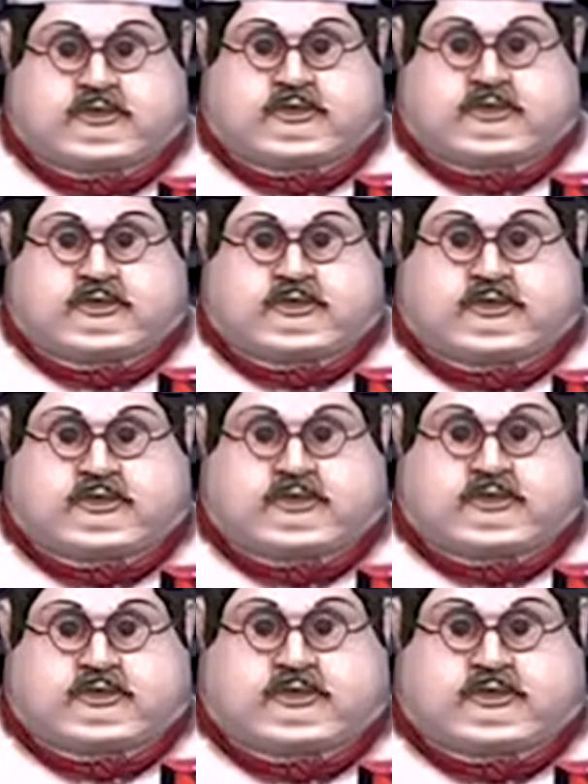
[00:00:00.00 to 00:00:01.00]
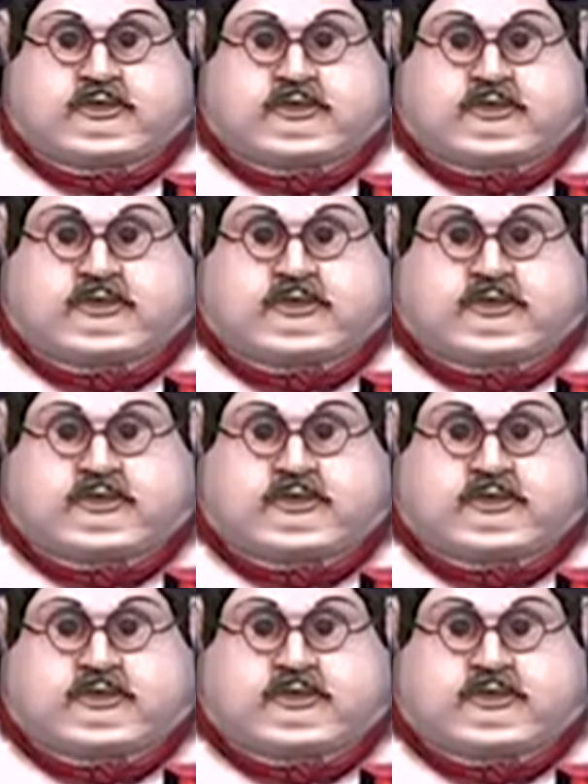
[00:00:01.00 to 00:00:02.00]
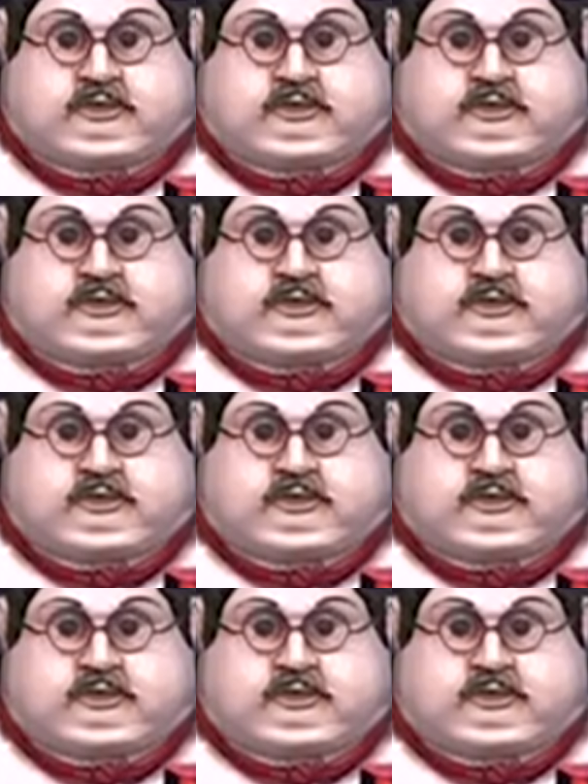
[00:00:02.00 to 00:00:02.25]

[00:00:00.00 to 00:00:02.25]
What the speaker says: The person shown says nothing.